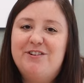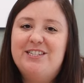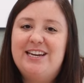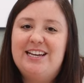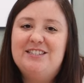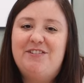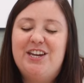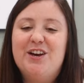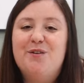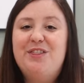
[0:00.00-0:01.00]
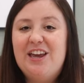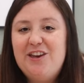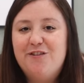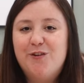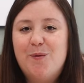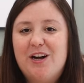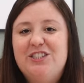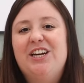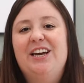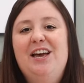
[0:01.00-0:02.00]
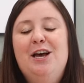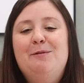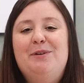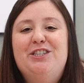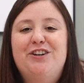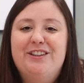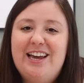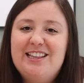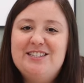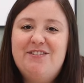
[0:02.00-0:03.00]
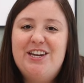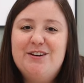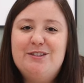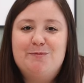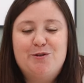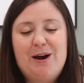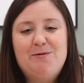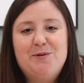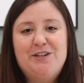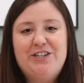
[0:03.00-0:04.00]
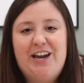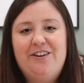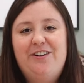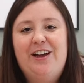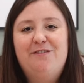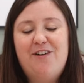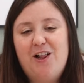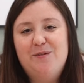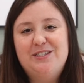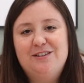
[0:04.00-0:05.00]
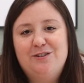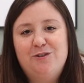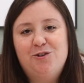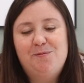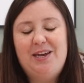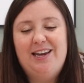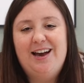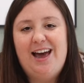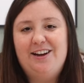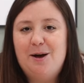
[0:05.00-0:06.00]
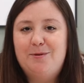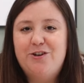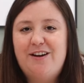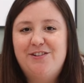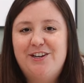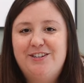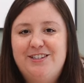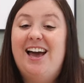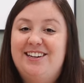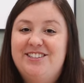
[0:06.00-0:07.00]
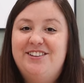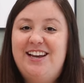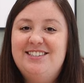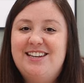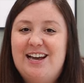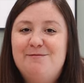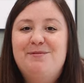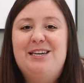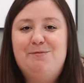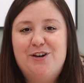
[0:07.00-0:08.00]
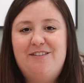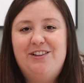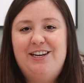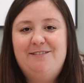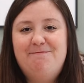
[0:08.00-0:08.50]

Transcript: for today's video. Thank you for watching. Be sure to like this video, subscribe to our channel, and follow us on social media at A Couple Travelers. And until next time, keep traveling.